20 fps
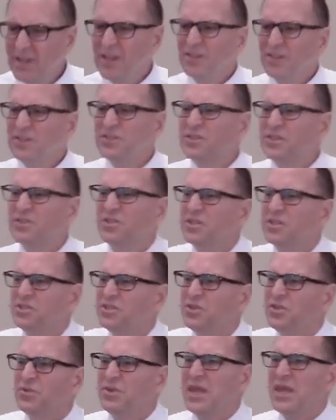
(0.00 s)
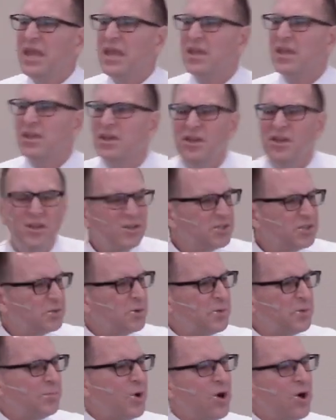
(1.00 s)
This is just unique to
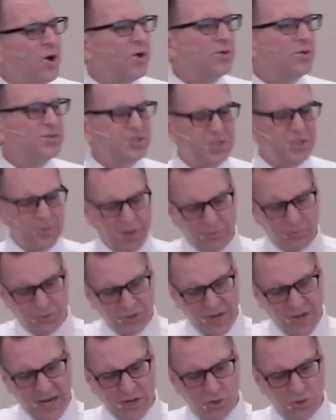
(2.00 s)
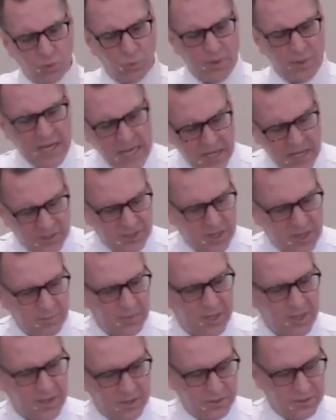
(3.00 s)
what Paul's doing. We're trying to read
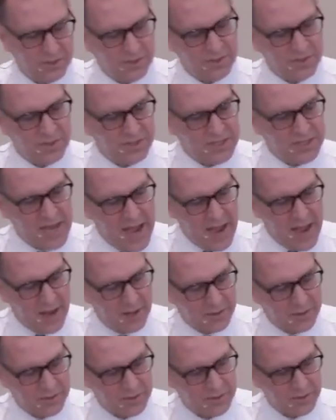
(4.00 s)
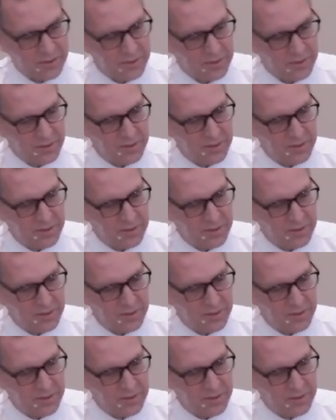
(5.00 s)
something into the text.